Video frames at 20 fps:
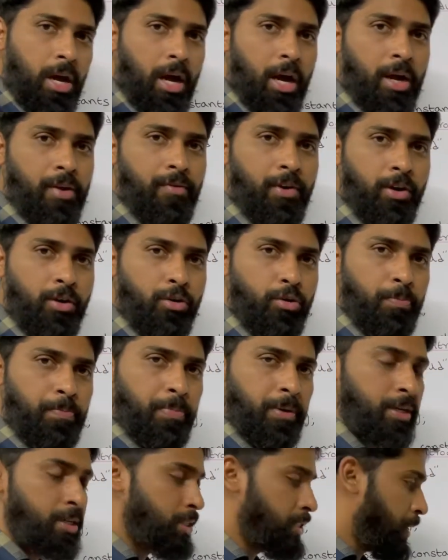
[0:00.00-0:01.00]
I want to
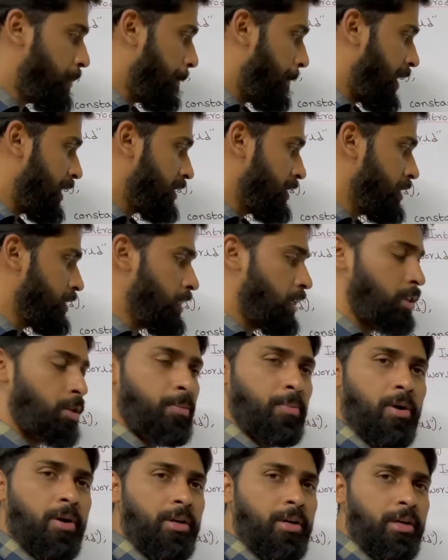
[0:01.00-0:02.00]
print some message on
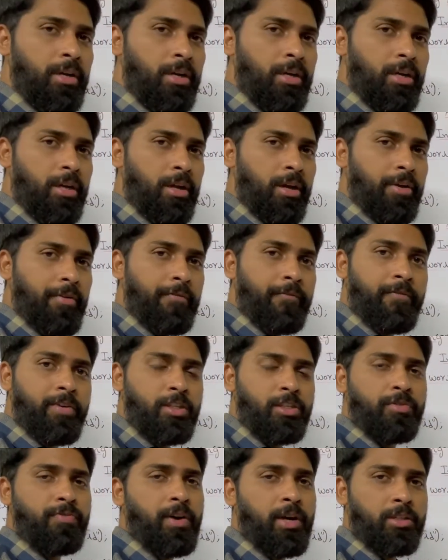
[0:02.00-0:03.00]
the monitor.
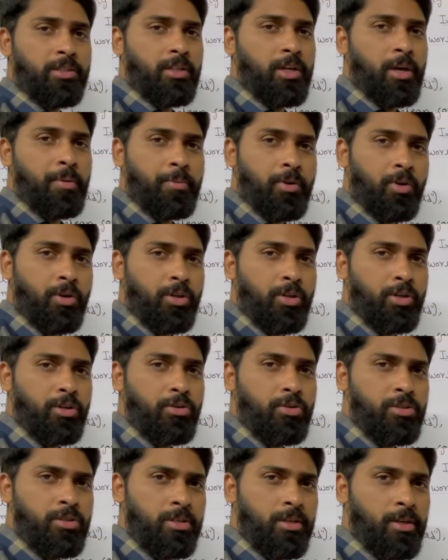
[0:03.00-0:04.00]
Which function I am going to
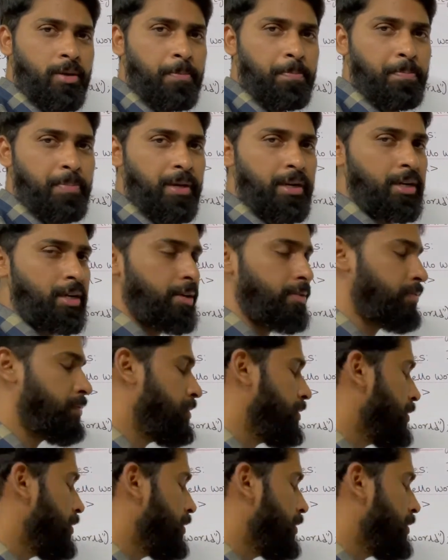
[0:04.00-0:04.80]
use? Printf.